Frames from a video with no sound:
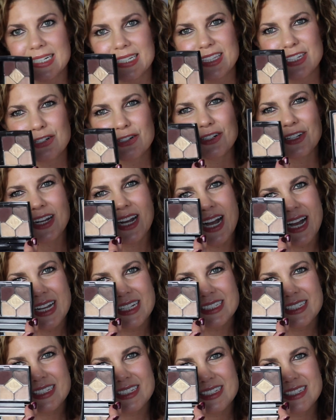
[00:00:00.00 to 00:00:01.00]
they're
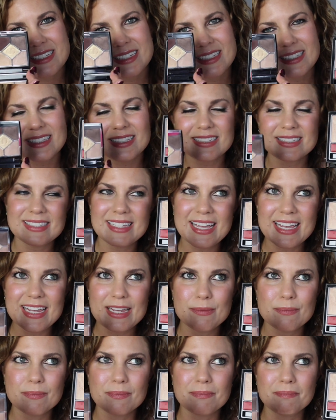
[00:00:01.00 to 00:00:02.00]
not the
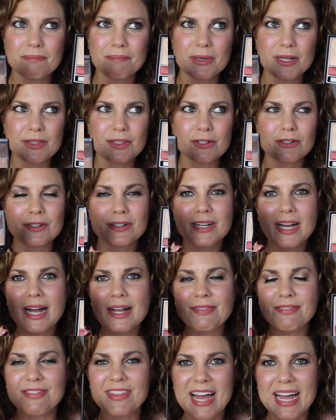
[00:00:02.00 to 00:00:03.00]
same, but they're
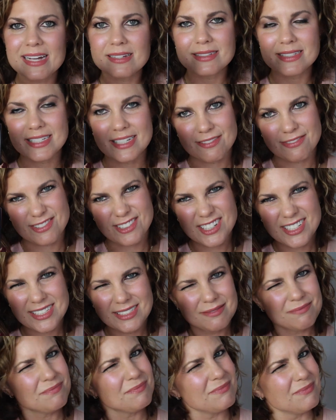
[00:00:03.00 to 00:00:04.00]
not that different.